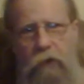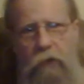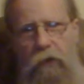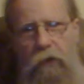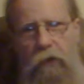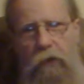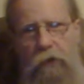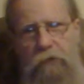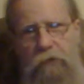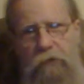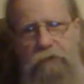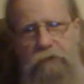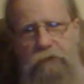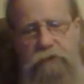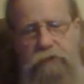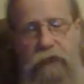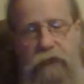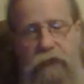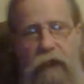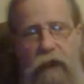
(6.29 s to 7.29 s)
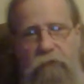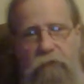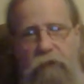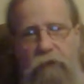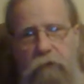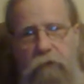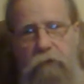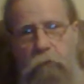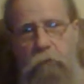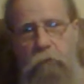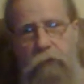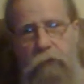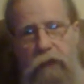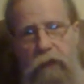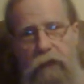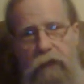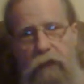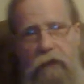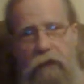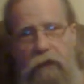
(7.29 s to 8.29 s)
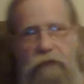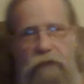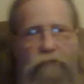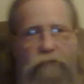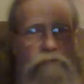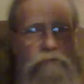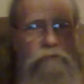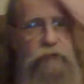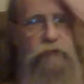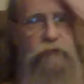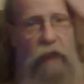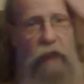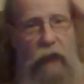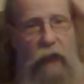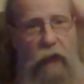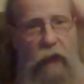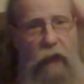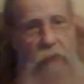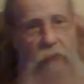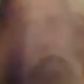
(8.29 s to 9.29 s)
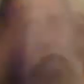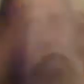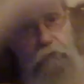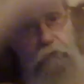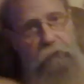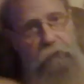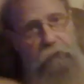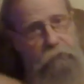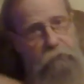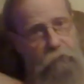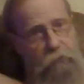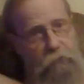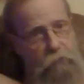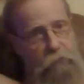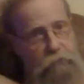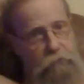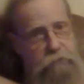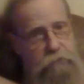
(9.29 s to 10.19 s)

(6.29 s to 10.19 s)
This is Caffeine BS for July 31st,